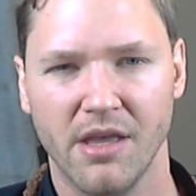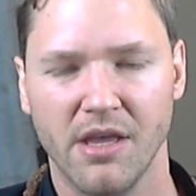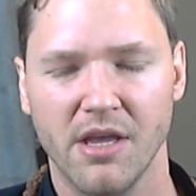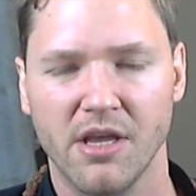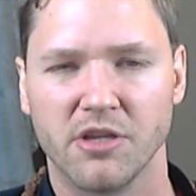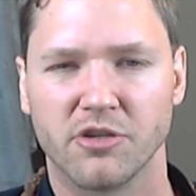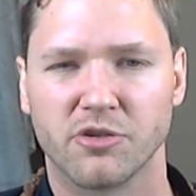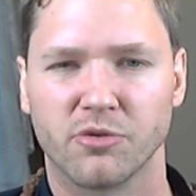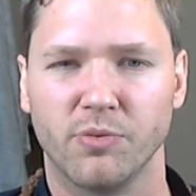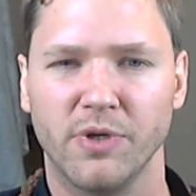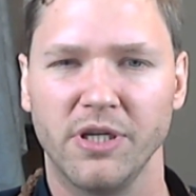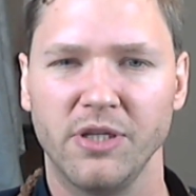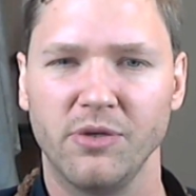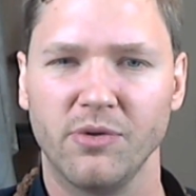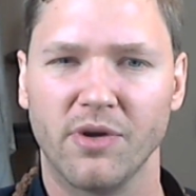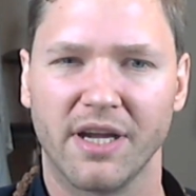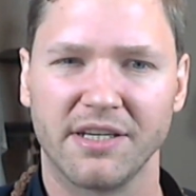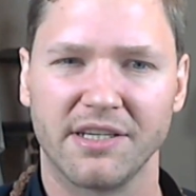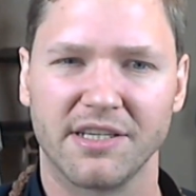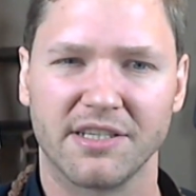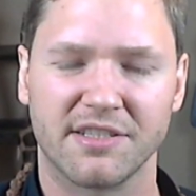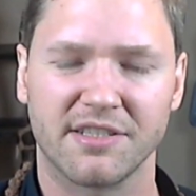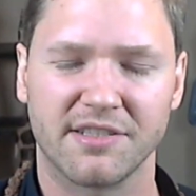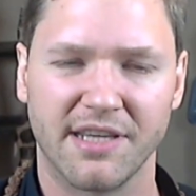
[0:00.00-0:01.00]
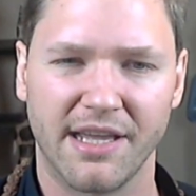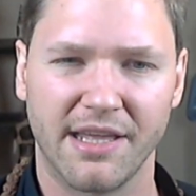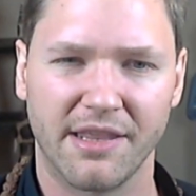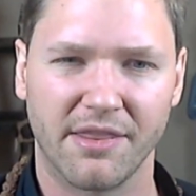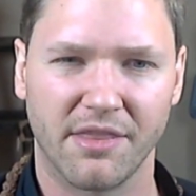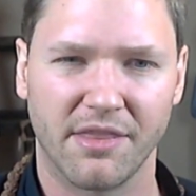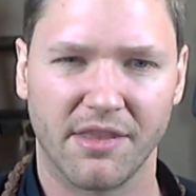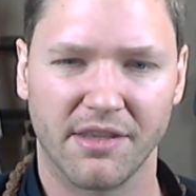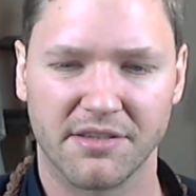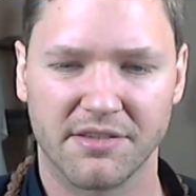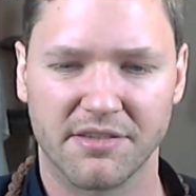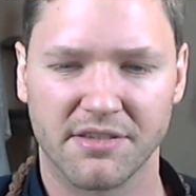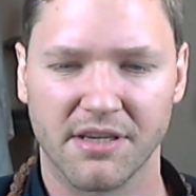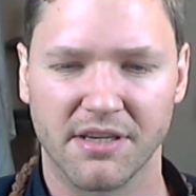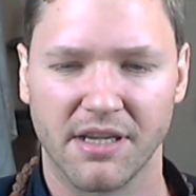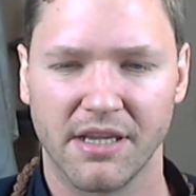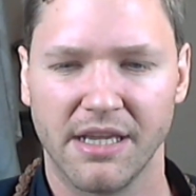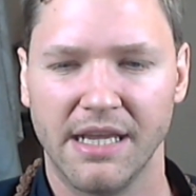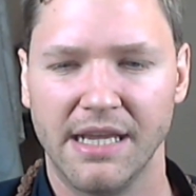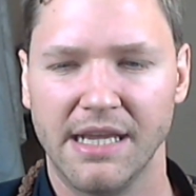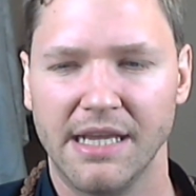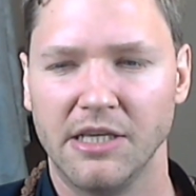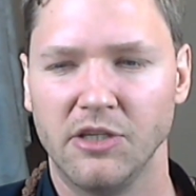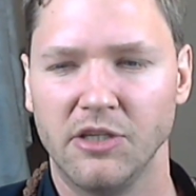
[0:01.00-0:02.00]
So when you understand this,
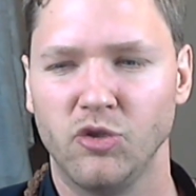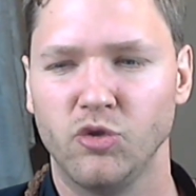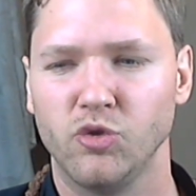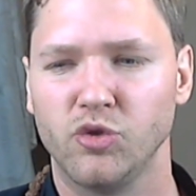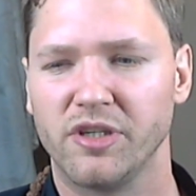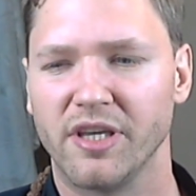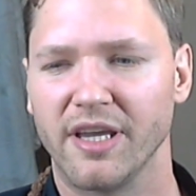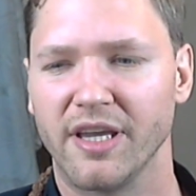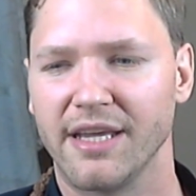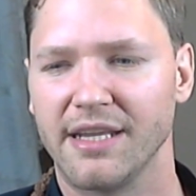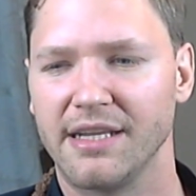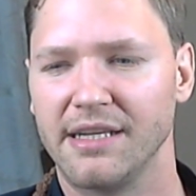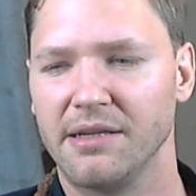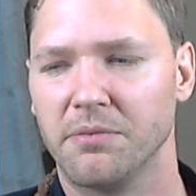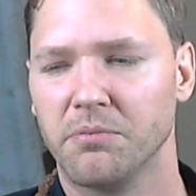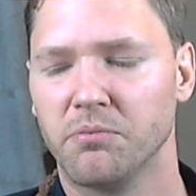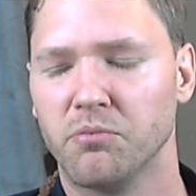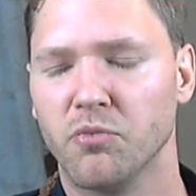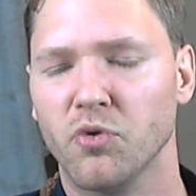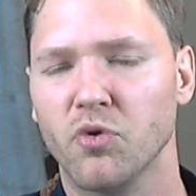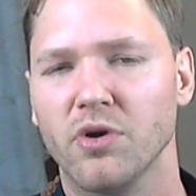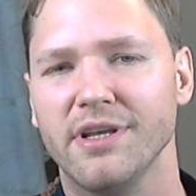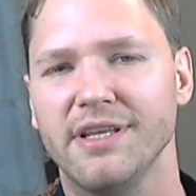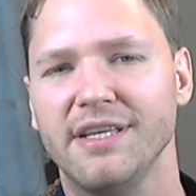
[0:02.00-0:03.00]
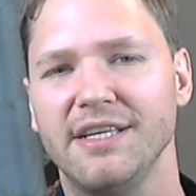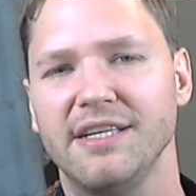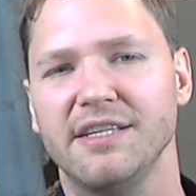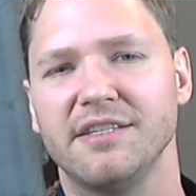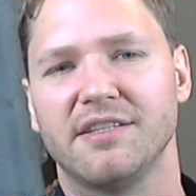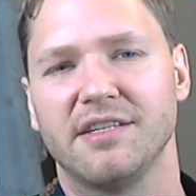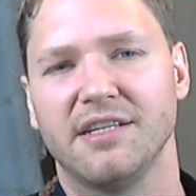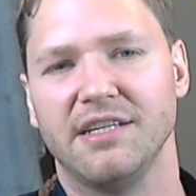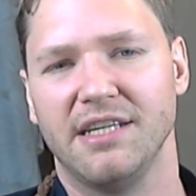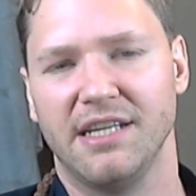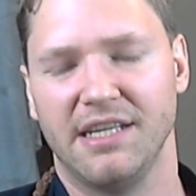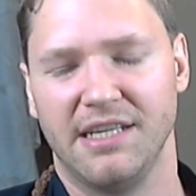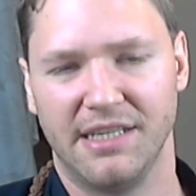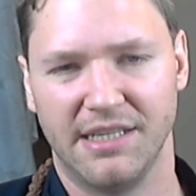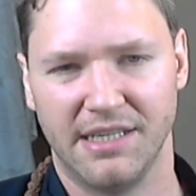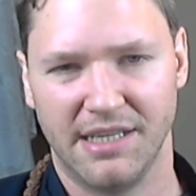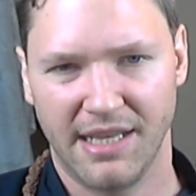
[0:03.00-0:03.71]
you can more easily